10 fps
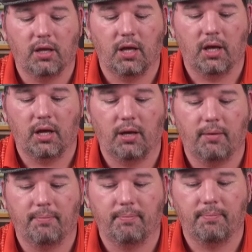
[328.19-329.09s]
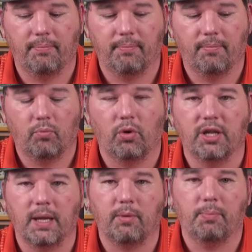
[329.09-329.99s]
Um,
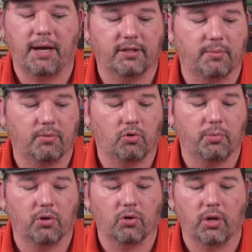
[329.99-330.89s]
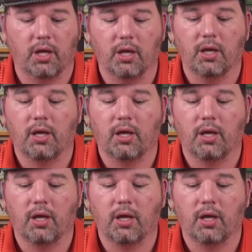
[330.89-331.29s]
one game we packed up a little bit early.